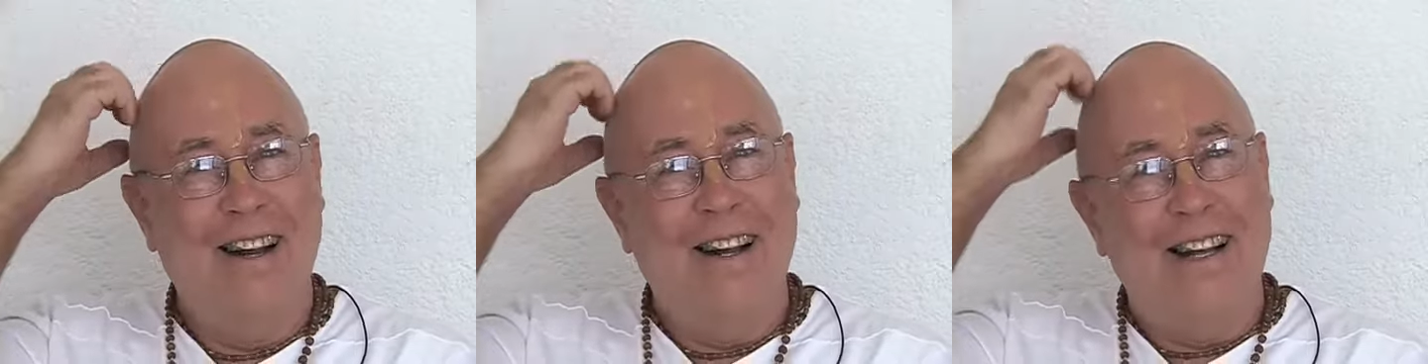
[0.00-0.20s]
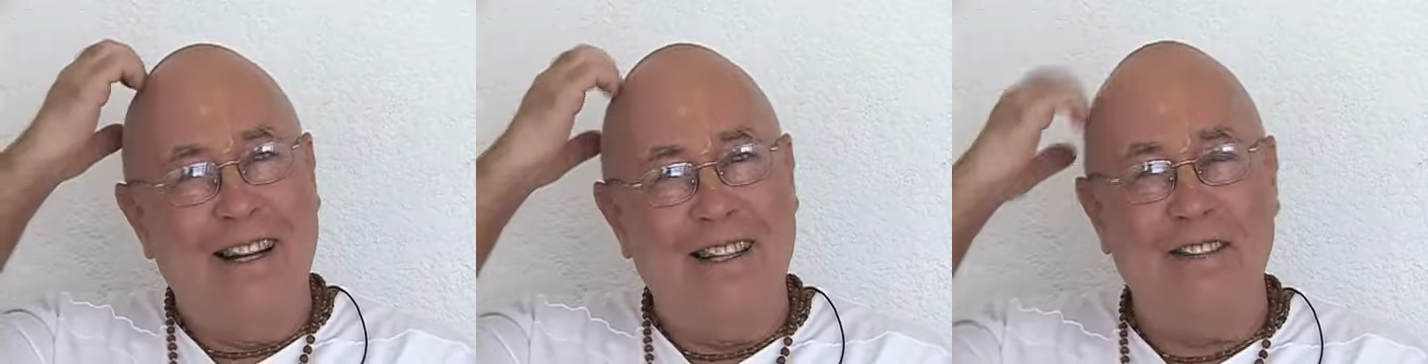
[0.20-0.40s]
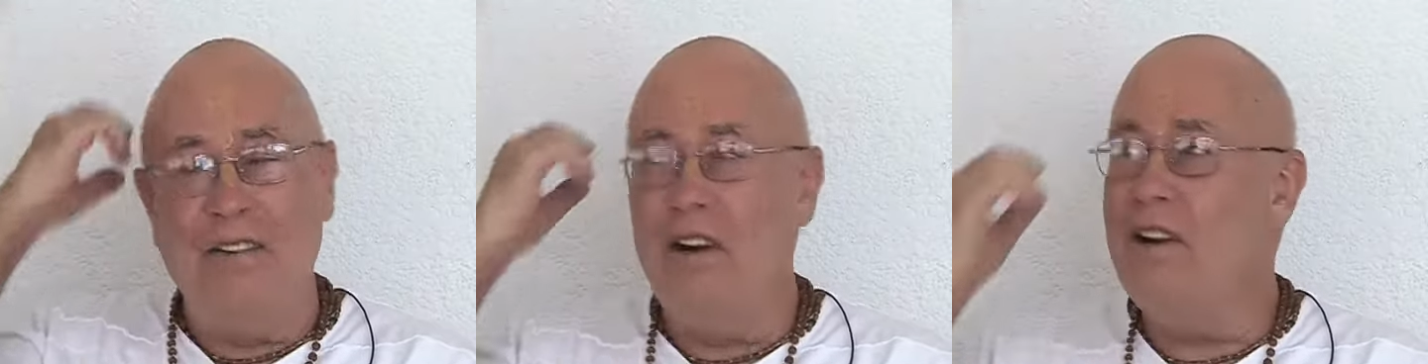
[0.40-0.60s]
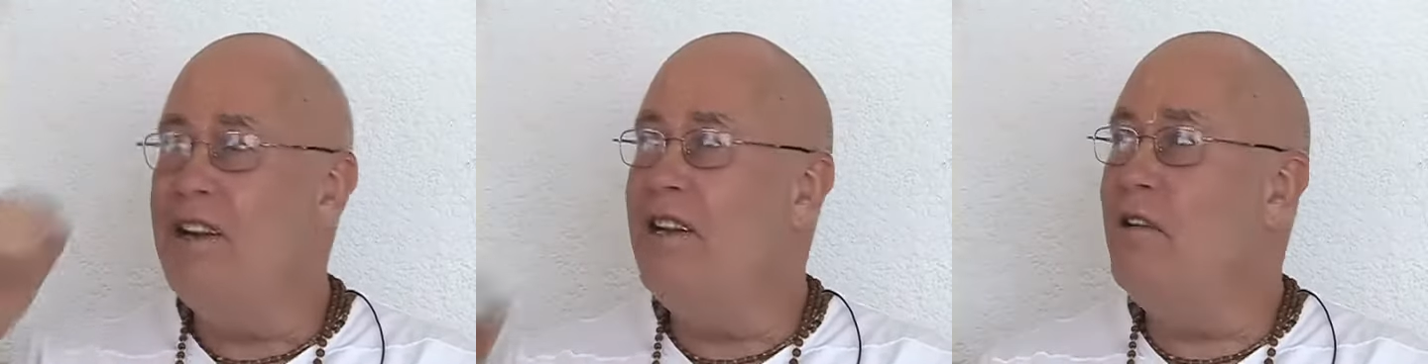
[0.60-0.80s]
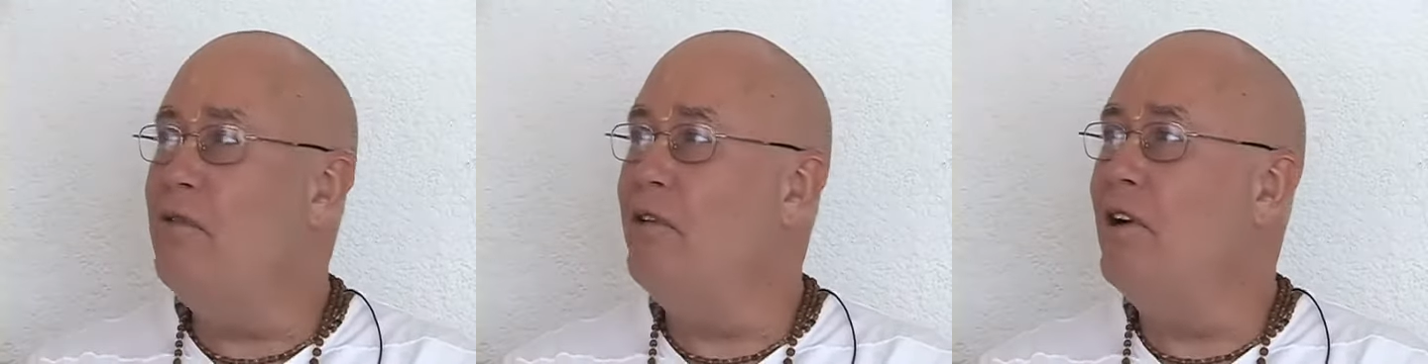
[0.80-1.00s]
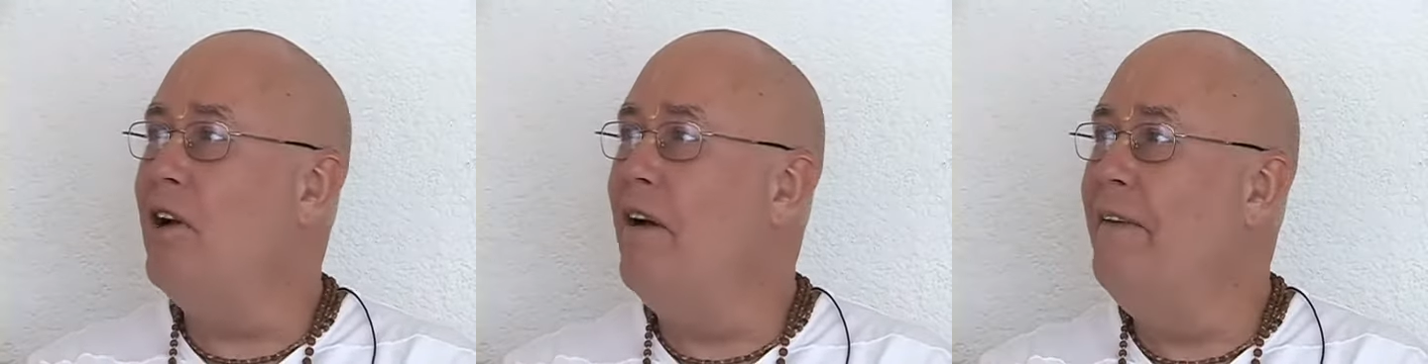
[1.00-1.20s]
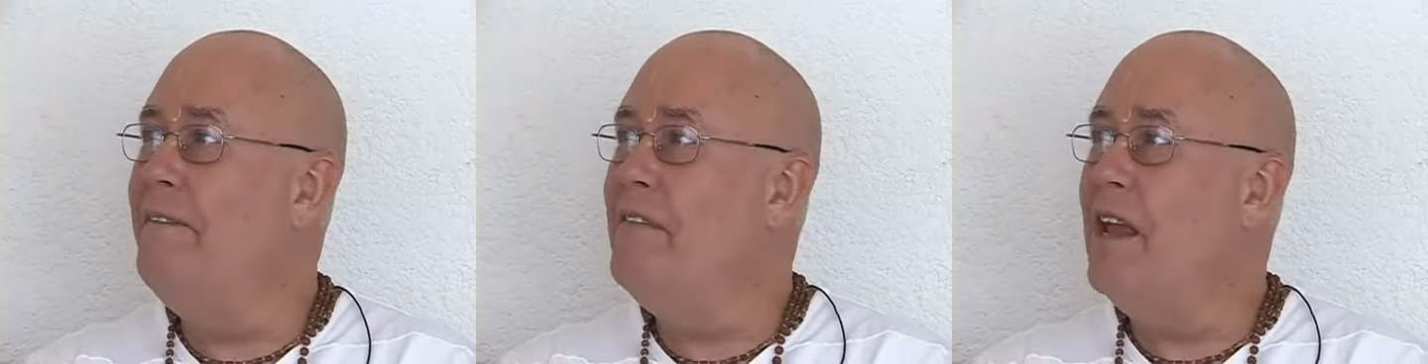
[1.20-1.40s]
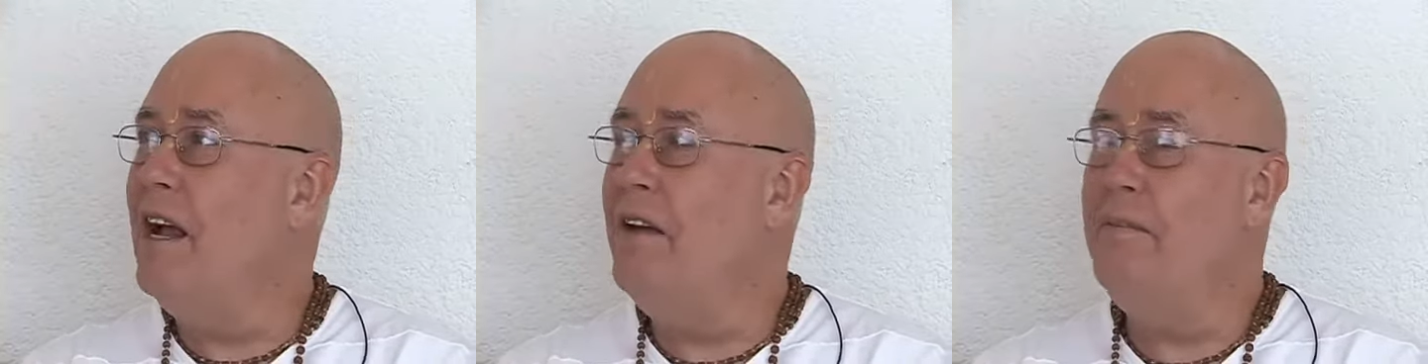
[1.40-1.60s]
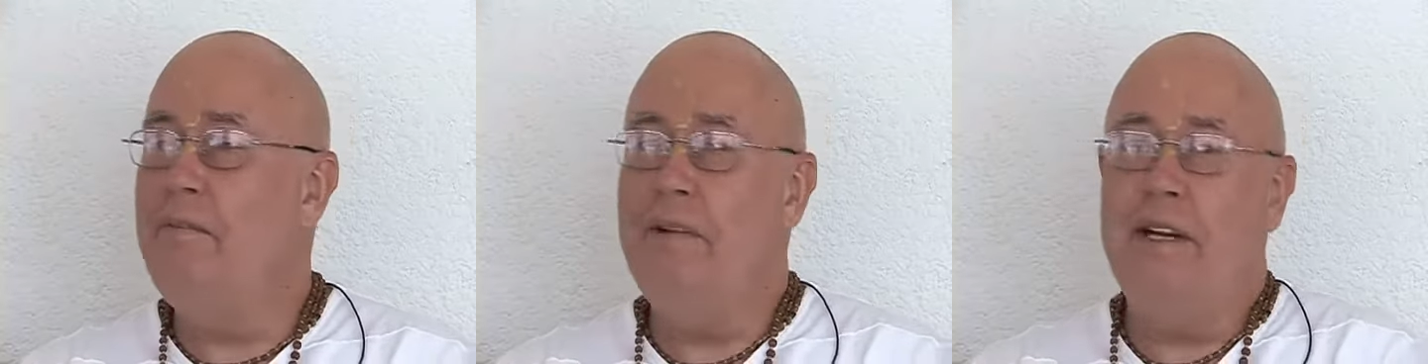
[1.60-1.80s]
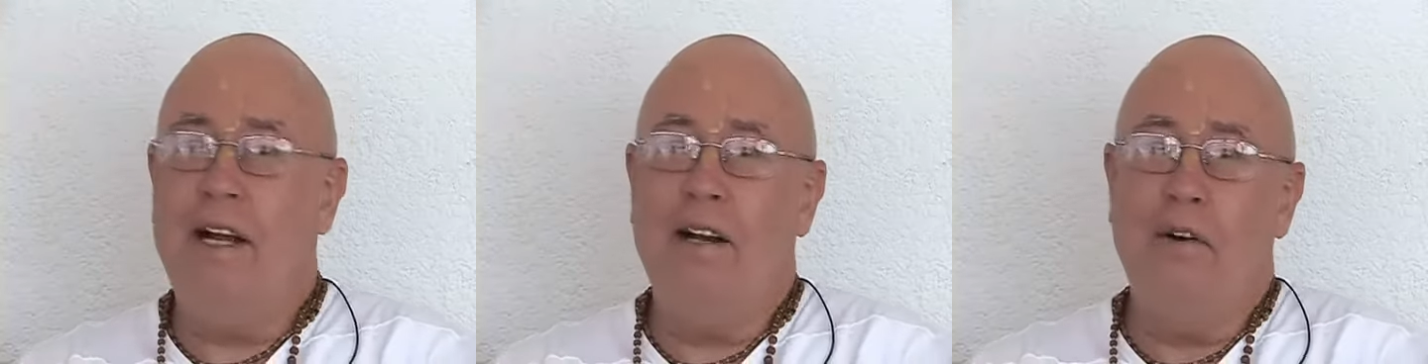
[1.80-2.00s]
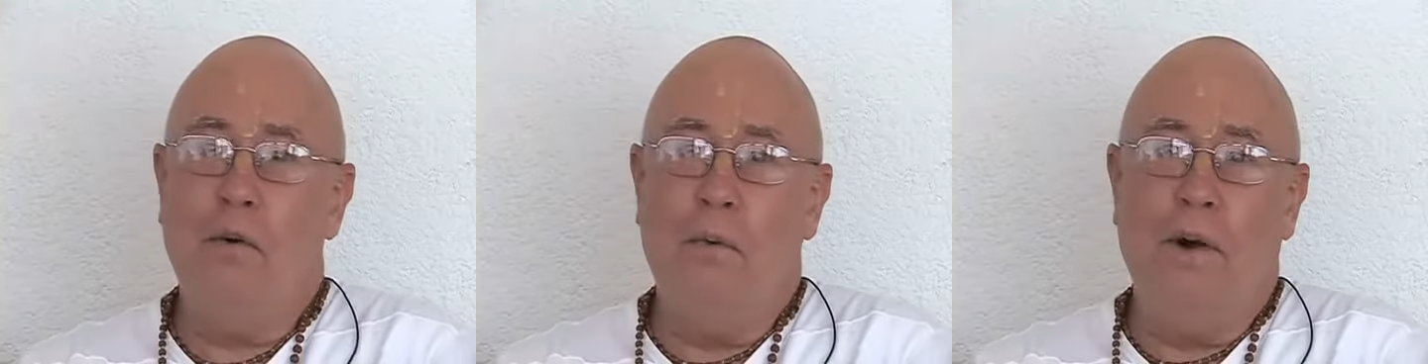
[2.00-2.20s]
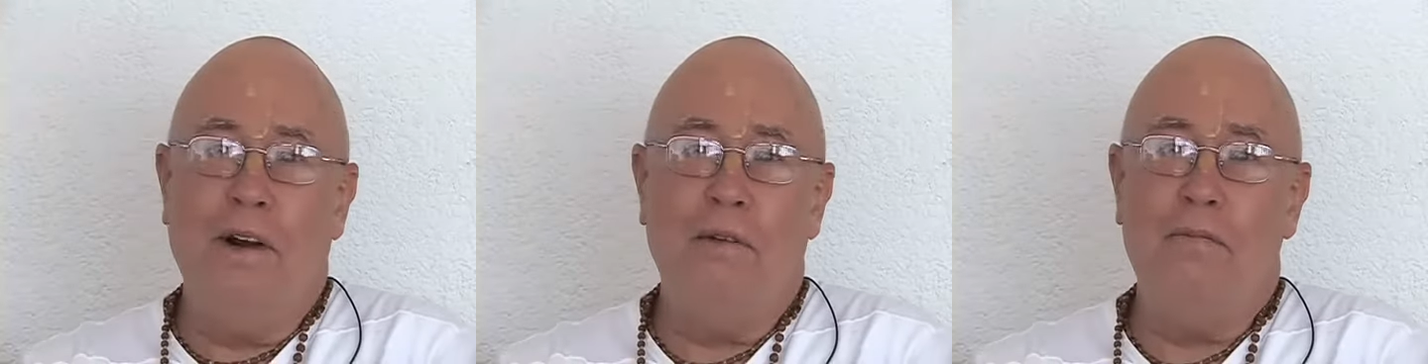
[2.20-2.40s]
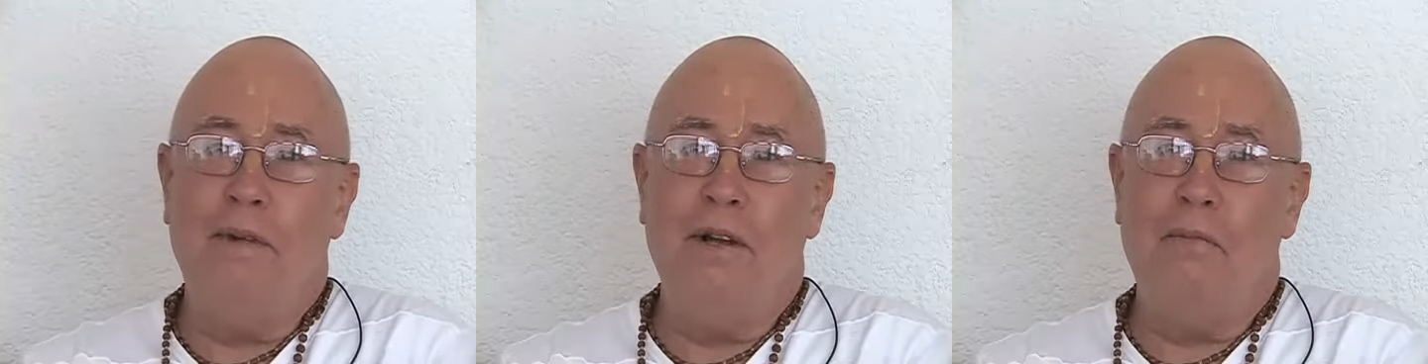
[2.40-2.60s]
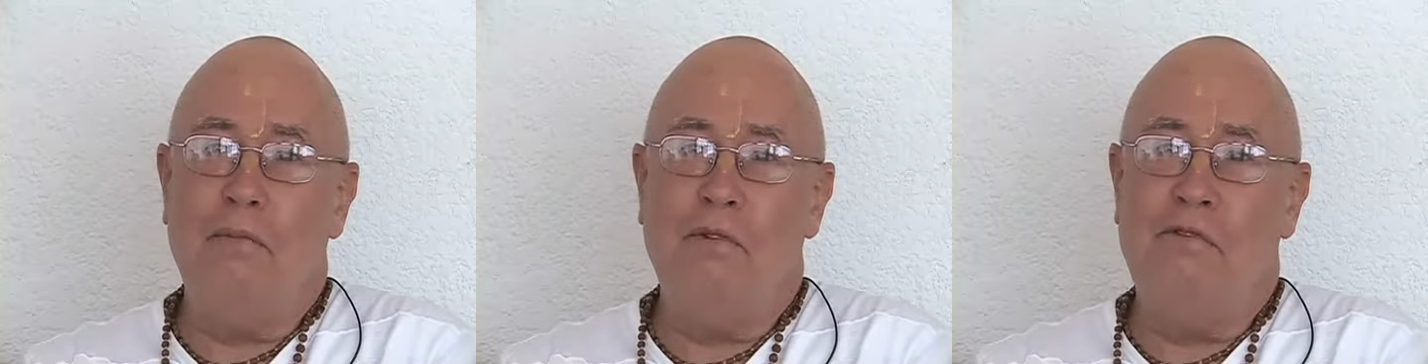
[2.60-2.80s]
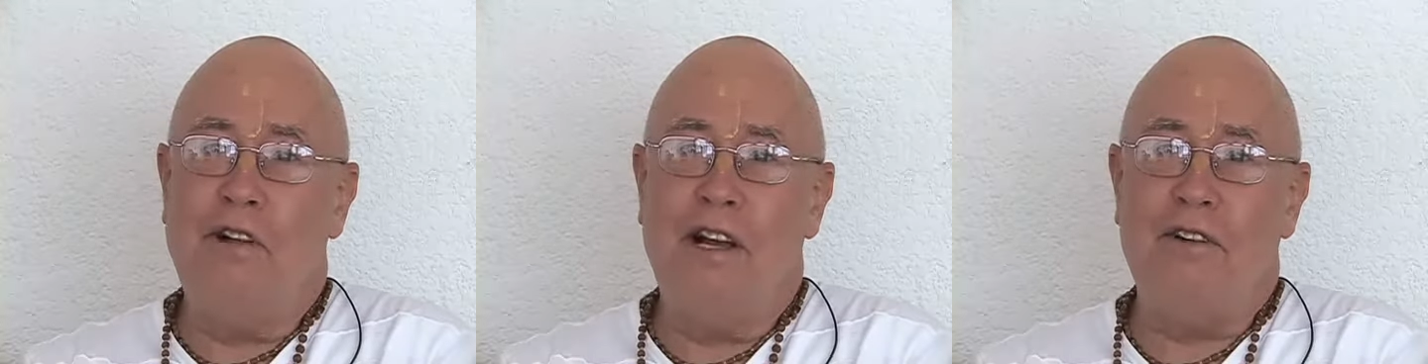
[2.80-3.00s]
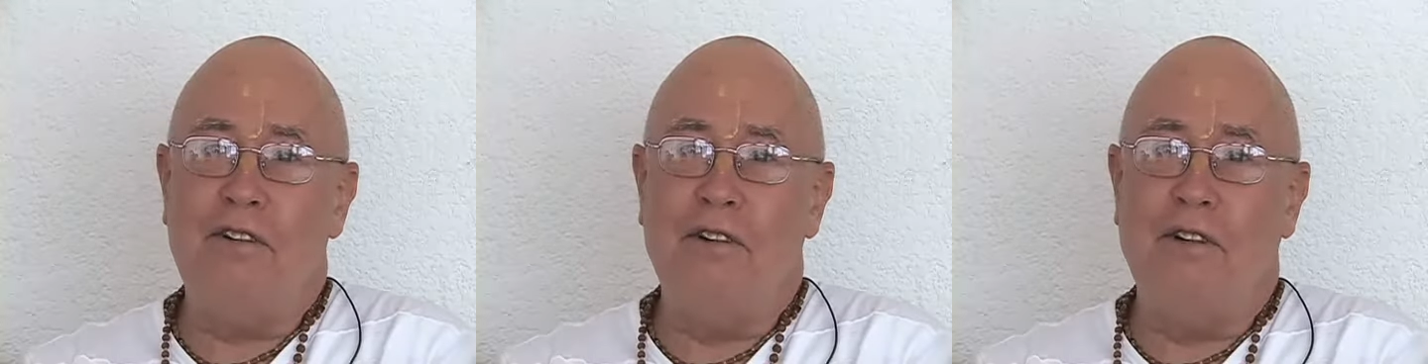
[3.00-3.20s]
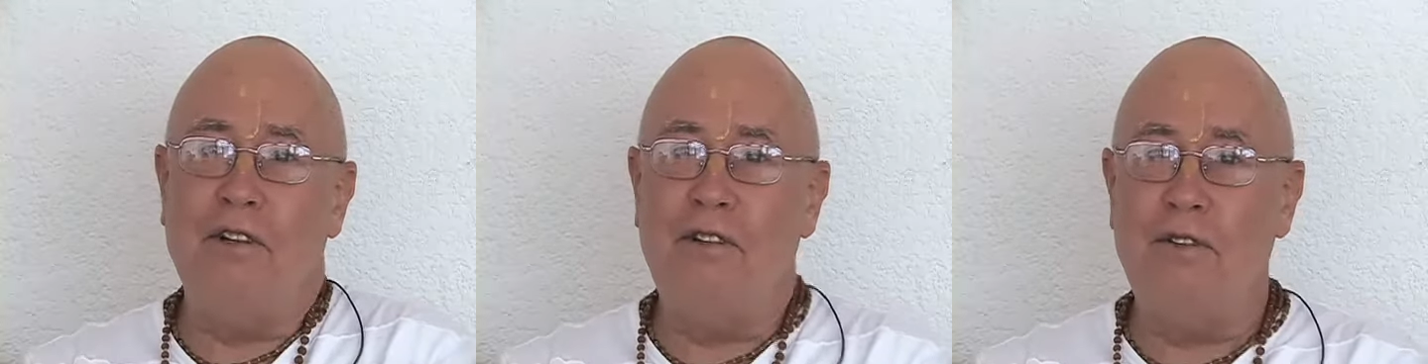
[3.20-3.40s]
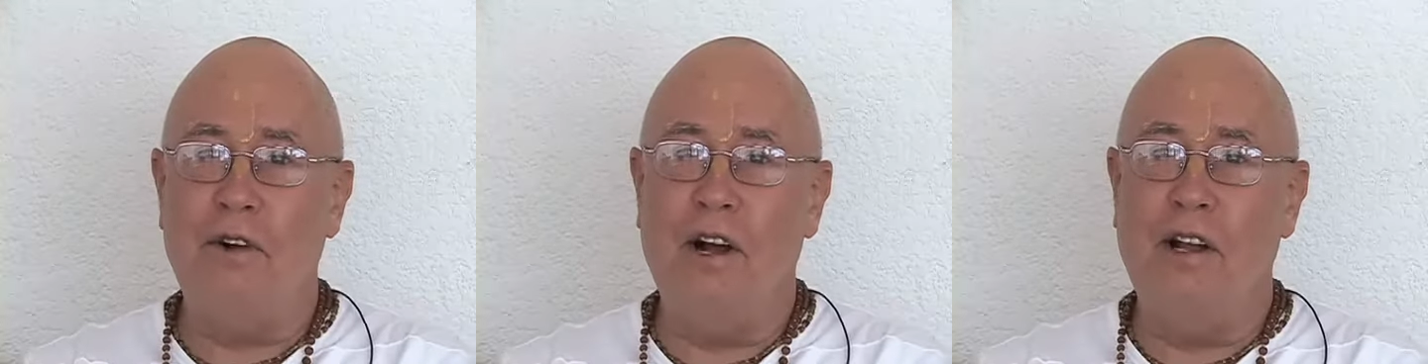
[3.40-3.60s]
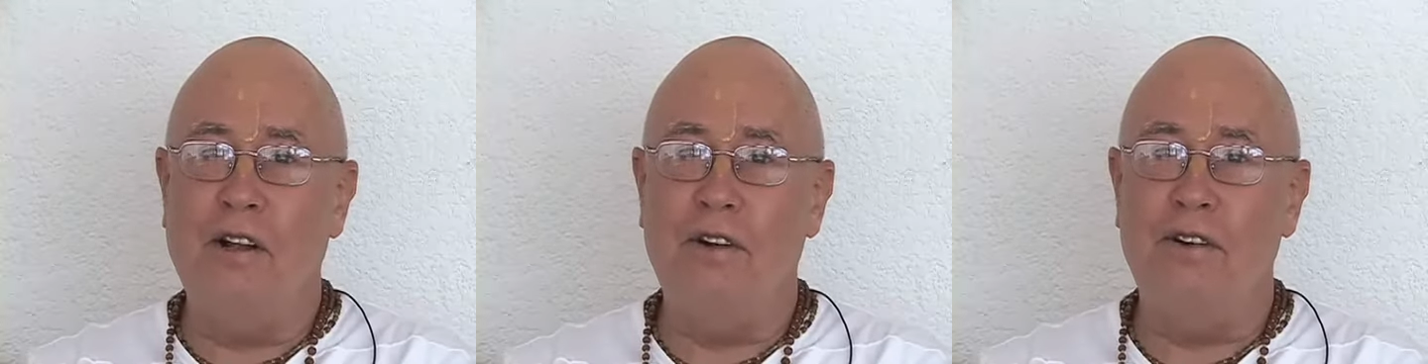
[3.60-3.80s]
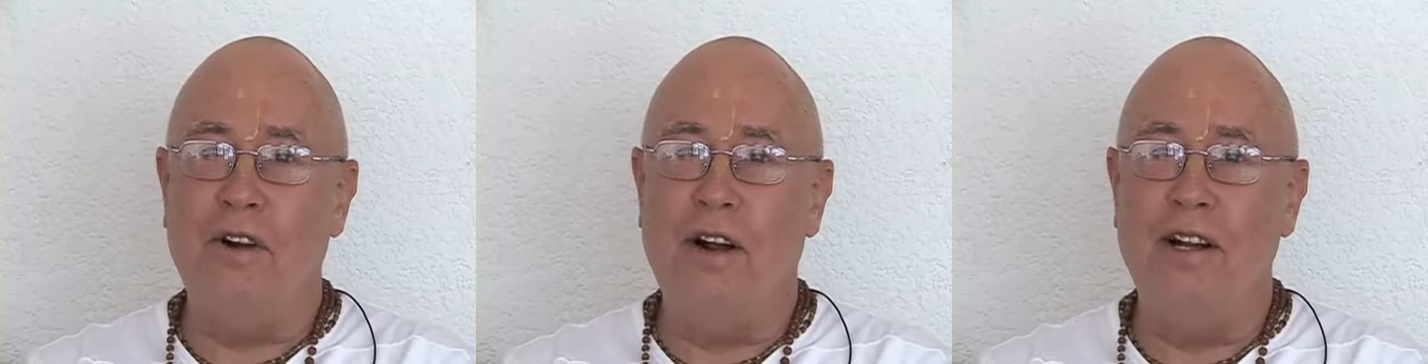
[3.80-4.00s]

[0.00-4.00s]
It's very difficult, uh, but I don't want to be a professional astrologer.